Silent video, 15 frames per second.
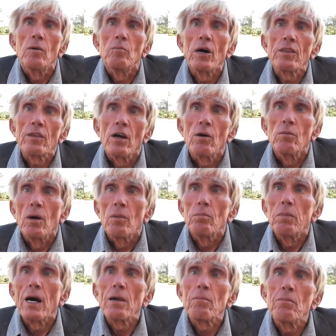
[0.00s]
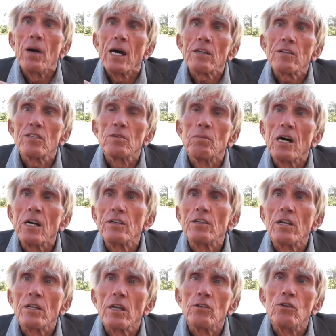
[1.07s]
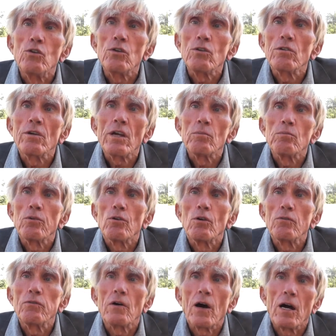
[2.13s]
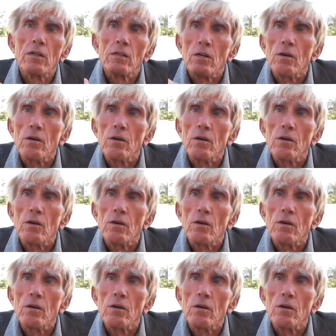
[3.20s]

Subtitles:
But by maximizing the nutrient profile